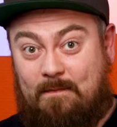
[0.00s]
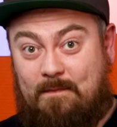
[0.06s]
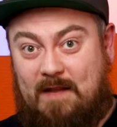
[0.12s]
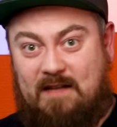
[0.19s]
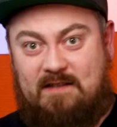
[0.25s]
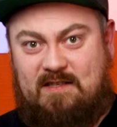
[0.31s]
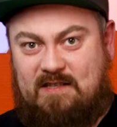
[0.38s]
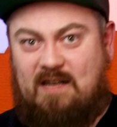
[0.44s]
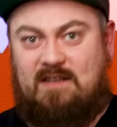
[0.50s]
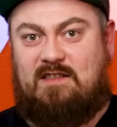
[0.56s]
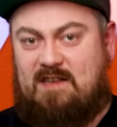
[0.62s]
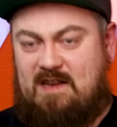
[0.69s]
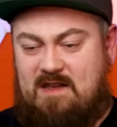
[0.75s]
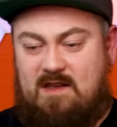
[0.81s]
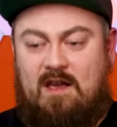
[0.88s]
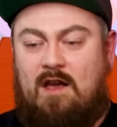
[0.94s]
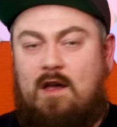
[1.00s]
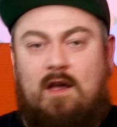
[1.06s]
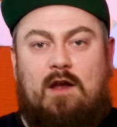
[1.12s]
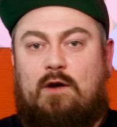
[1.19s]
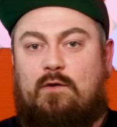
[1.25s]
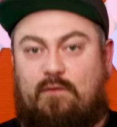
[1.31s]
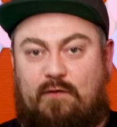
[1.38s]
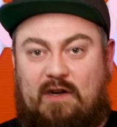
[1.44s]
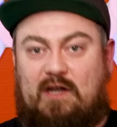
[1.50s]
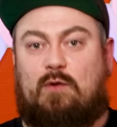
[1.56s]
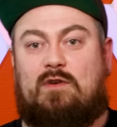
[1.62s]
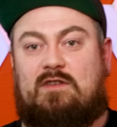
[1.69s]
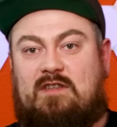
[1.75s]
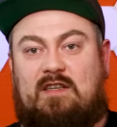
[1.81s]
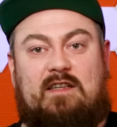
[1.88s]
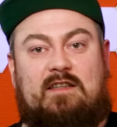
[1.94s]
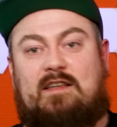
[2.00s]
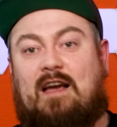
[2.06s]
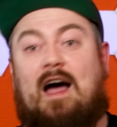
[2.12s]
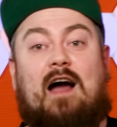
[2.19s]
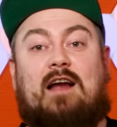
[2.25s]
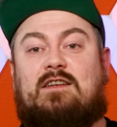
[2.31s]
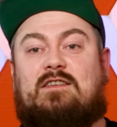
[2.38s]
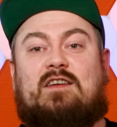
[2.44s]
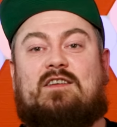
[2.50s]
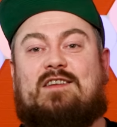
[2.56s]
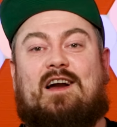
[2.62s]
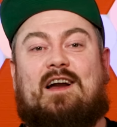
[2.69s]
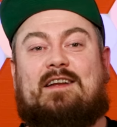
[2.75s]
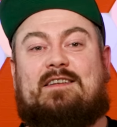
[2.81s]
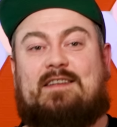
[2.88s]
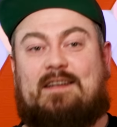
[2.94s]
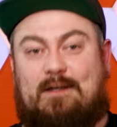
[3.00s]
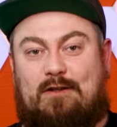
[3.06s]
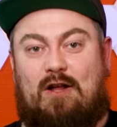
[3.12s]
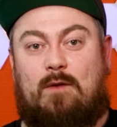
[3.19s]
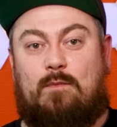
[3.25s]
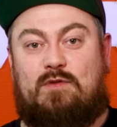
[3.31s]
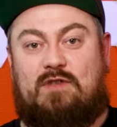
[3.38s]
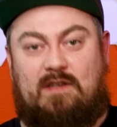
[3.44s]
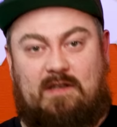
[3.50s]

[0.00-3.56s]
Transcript: And since he frequented high society clubs,